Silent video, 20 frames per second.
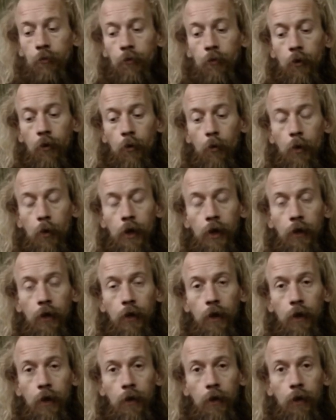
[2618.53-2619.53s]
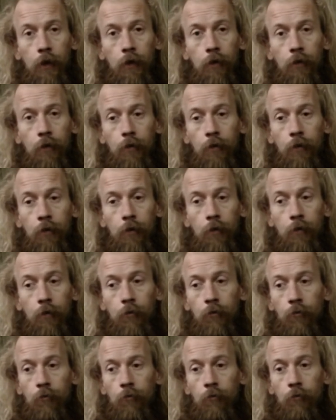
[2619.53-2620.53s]
a way that they
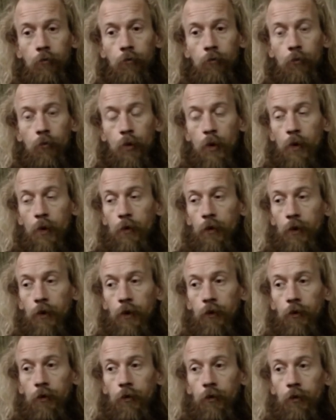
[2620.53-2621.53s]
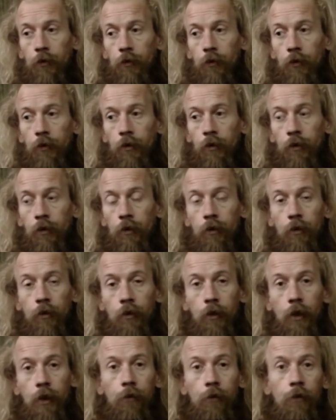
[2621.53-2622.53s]
whoever these
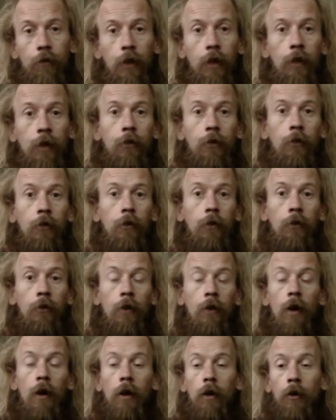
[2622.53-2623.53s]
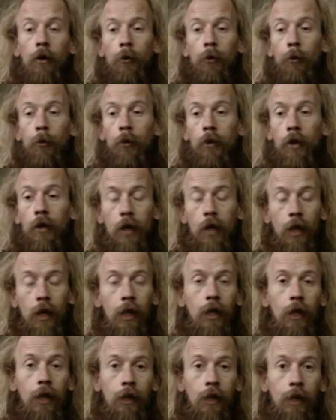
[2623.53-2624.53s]
evil entities are, who are
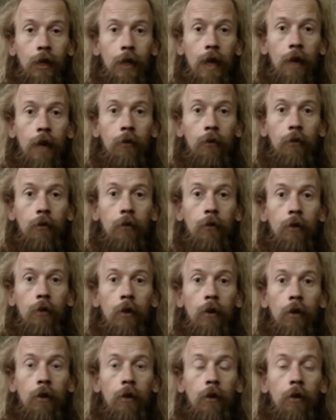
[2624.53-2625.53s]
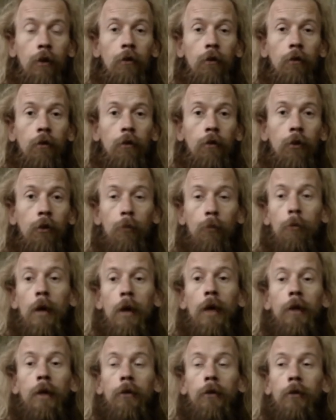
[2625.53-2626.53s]
clearly against
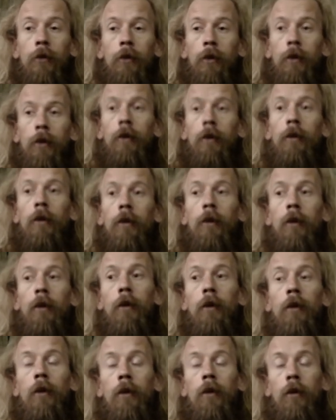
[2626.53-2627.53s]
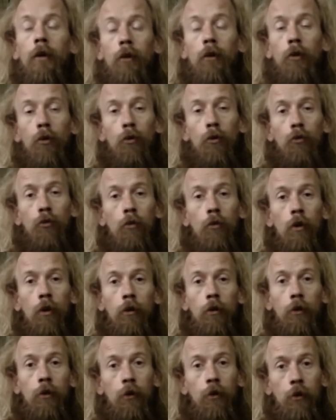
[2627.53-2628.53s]
humanity, all
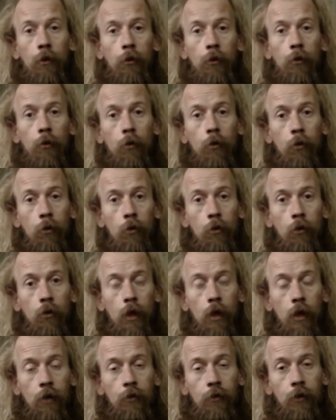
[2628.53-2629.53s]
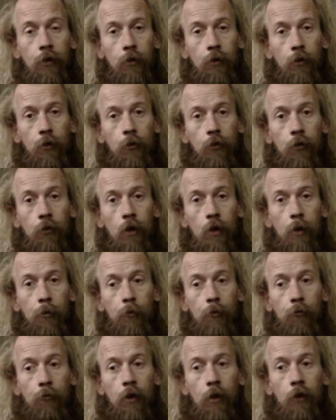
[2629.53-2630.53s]
you know, all having a good time
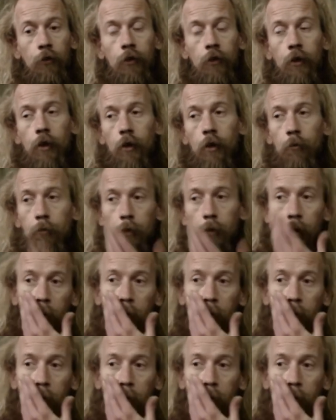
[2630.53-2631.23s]
and rising up.